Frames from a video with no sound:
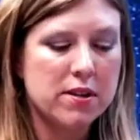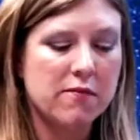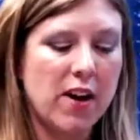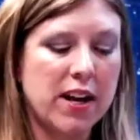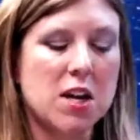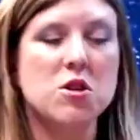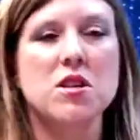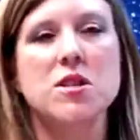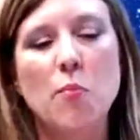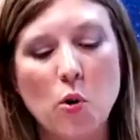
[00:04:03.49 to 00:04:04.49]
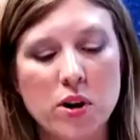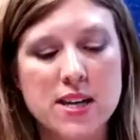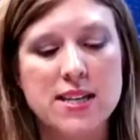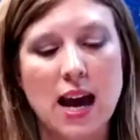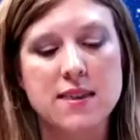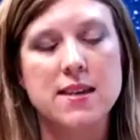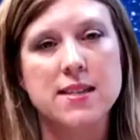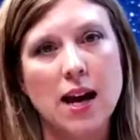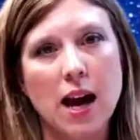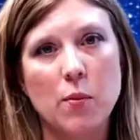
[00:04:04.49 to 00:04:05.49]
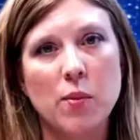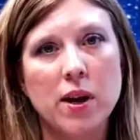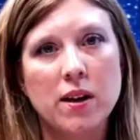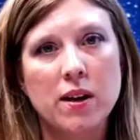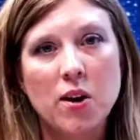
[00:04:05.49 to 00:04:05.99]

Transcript: to financially support us at this time,